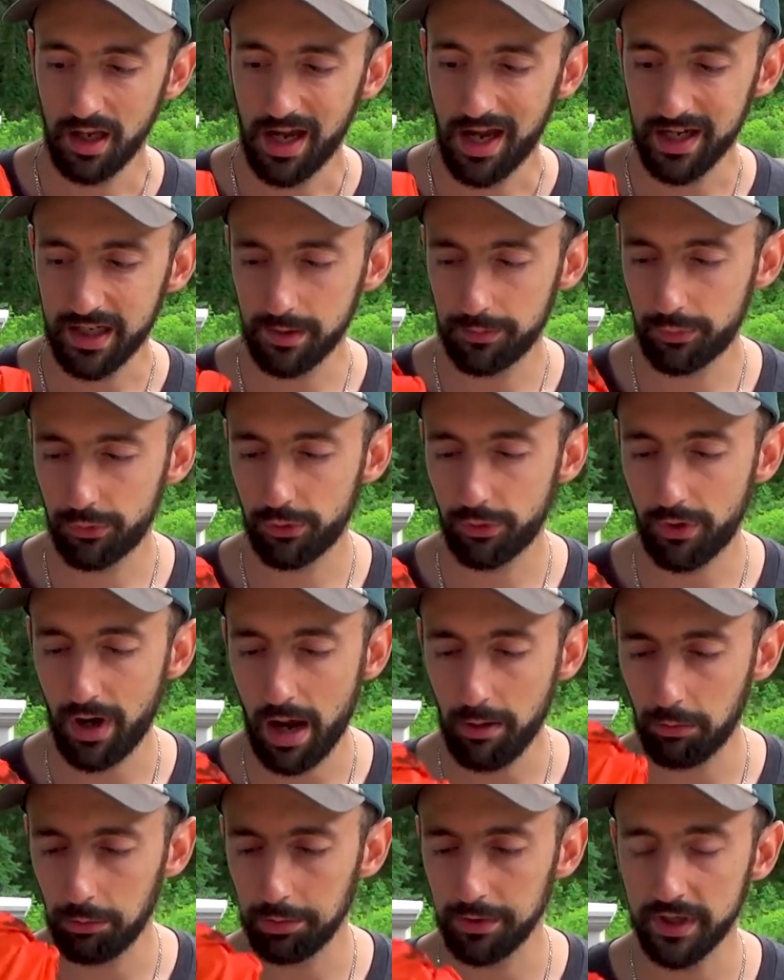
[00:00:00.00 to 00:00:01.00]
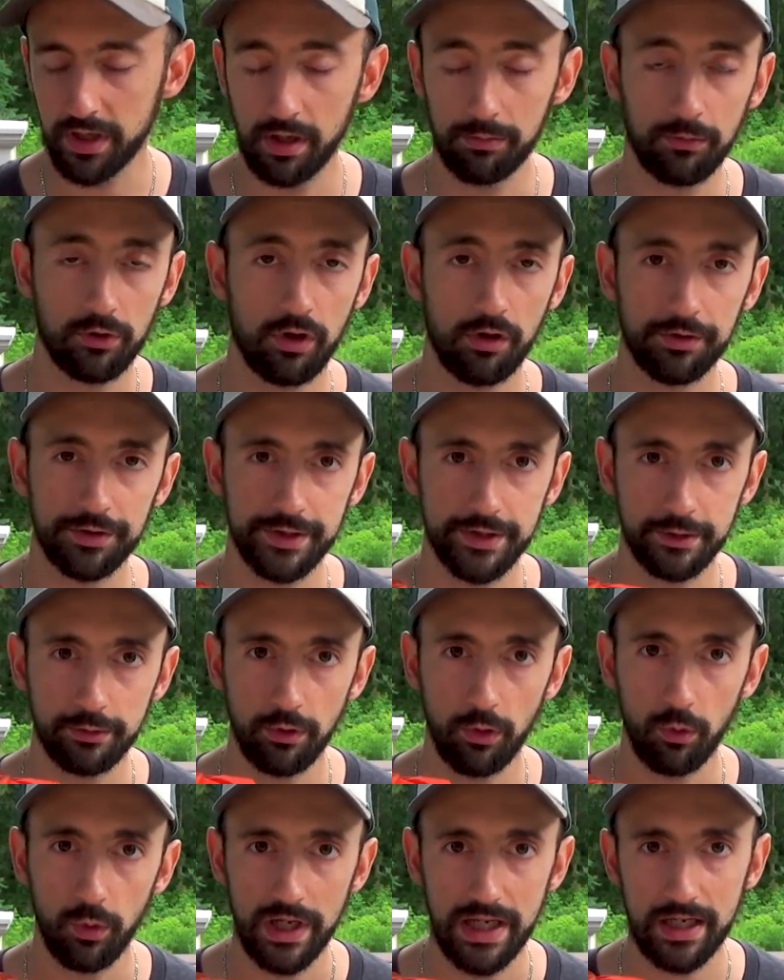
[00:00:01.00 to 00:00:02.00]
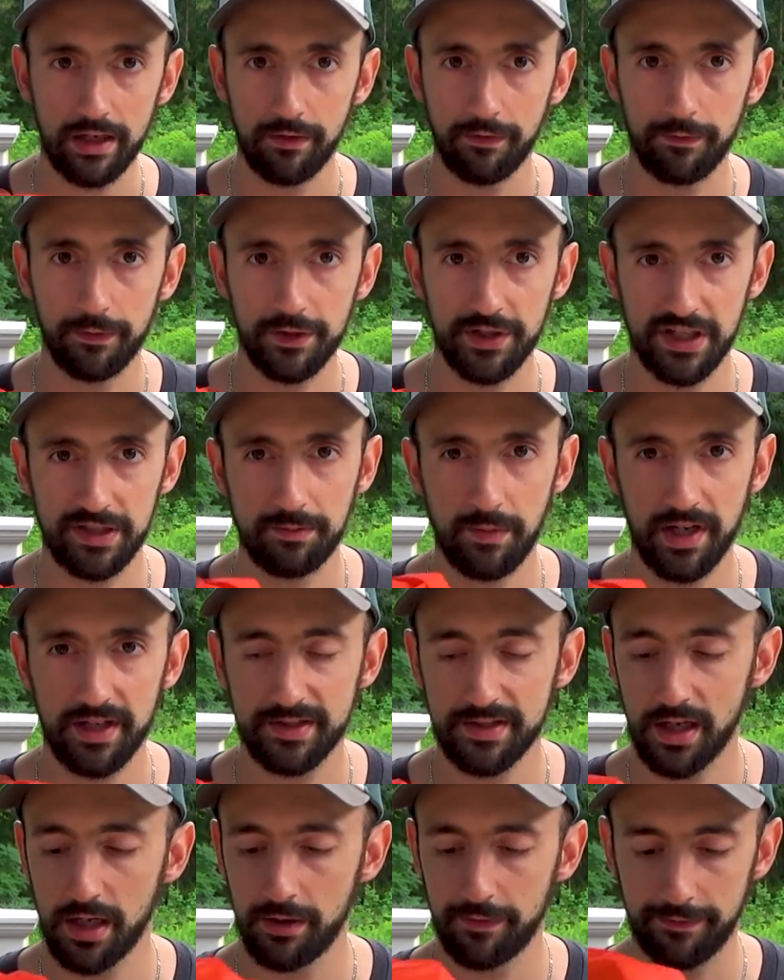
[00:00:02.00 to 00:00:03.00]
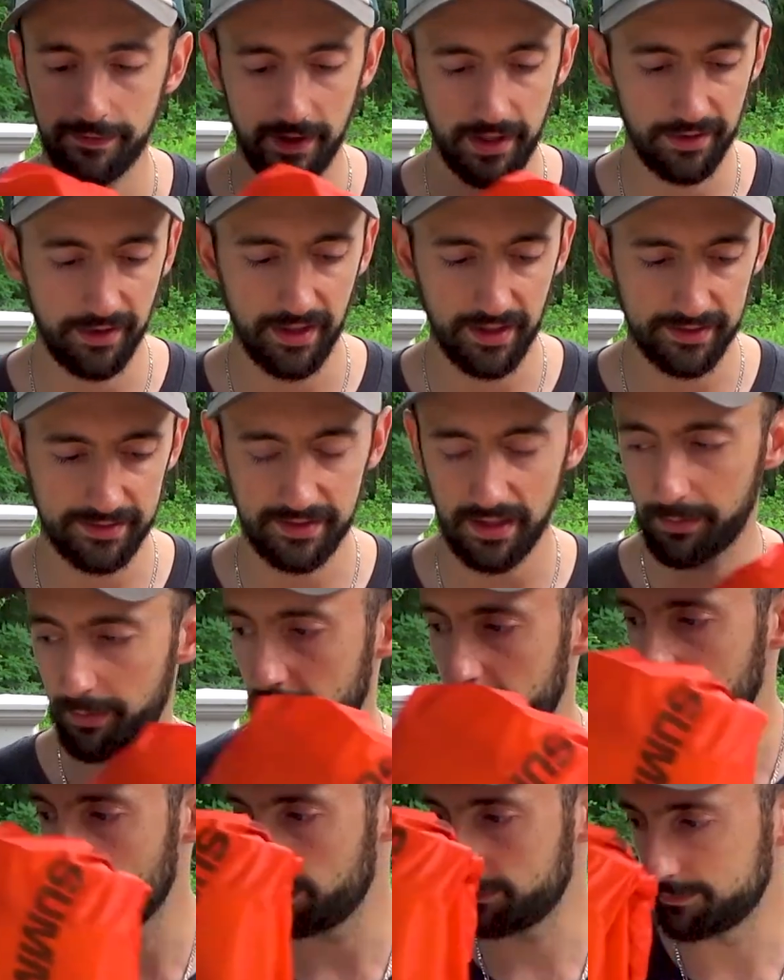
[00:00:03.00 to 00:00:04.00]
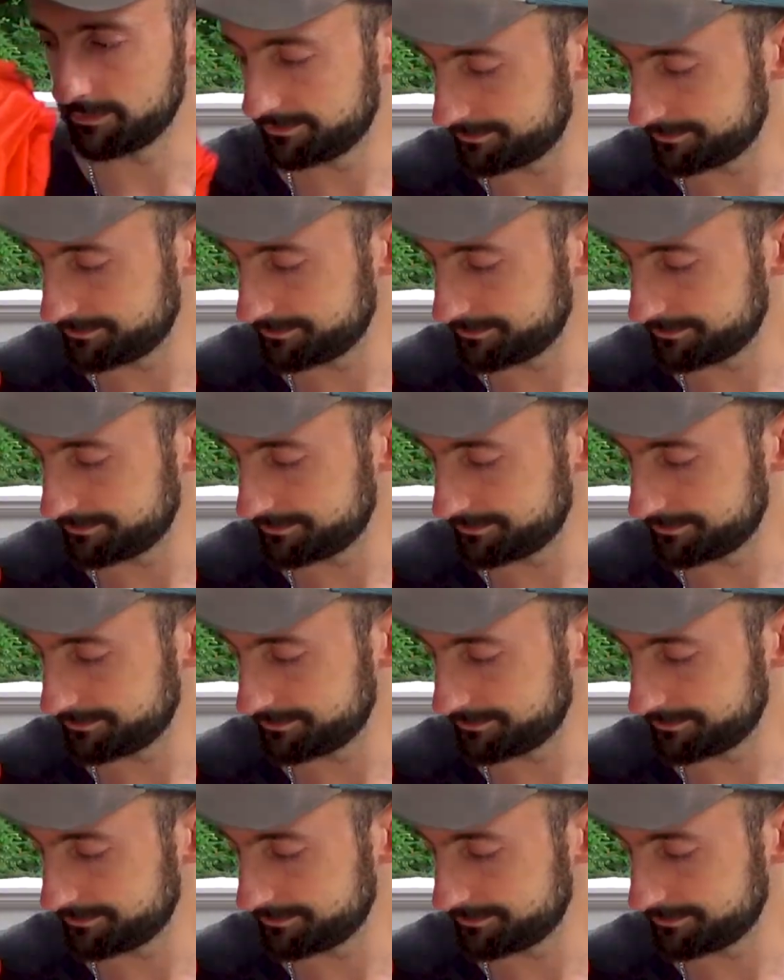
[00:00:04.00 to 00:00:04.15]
I could probably come close to a week for just myself in this on my own.